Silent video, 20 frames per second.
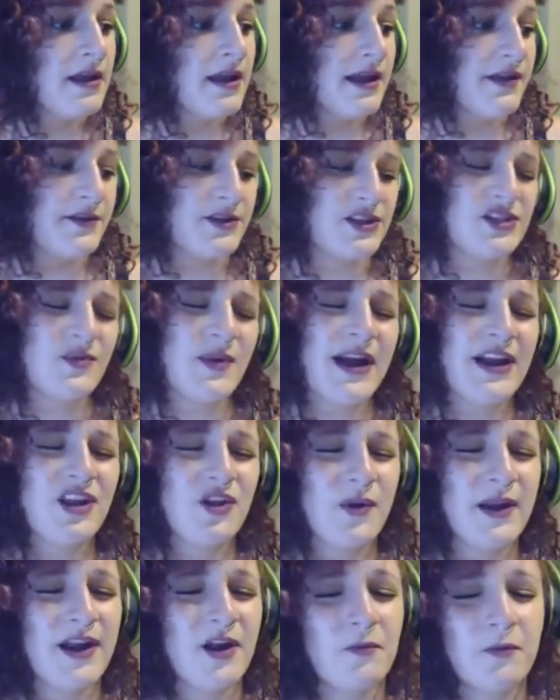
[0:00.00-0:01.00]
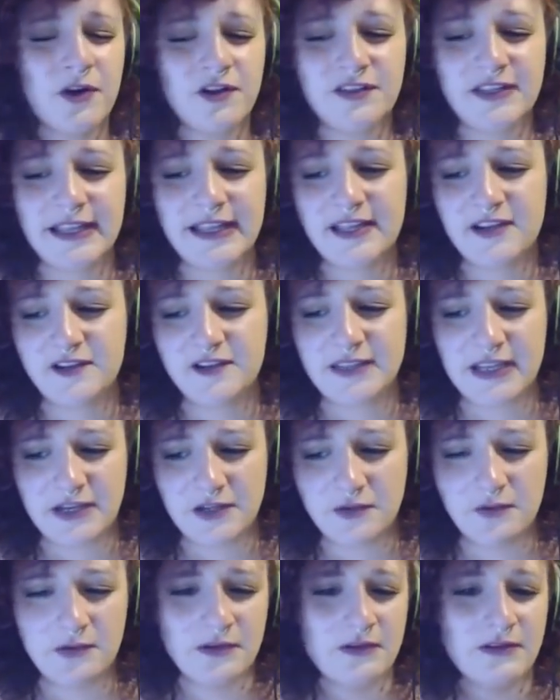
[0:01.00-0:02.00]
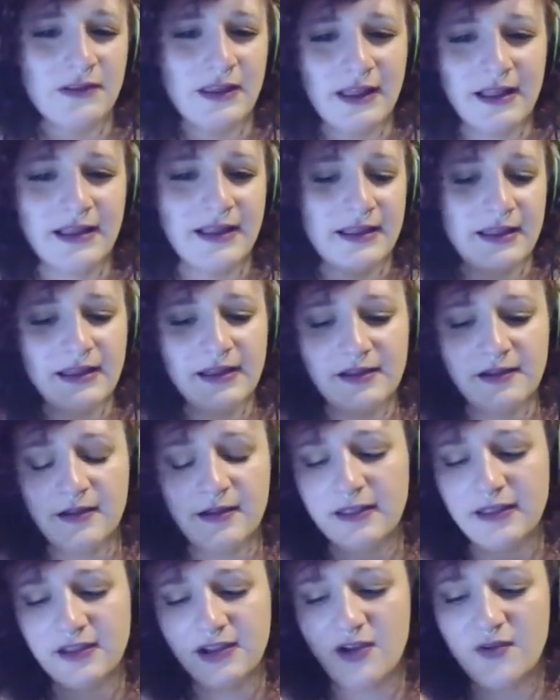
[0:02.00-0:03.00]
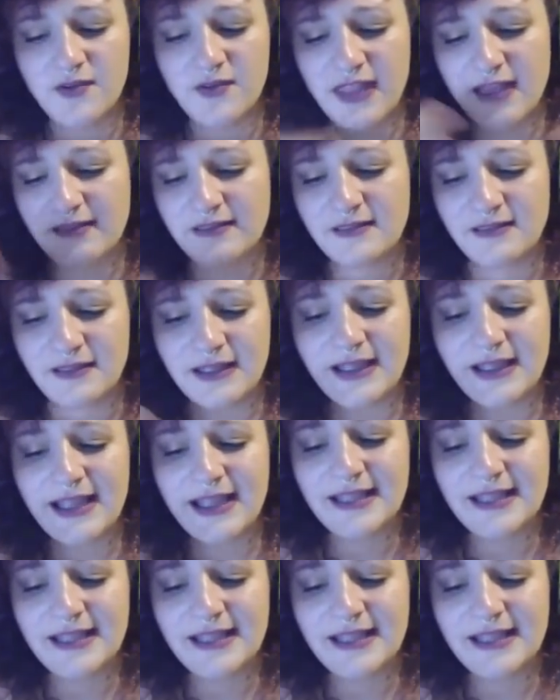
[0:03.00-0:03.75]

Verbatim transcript: which is why you hear words like intersexual, like inter- intersectional, you know,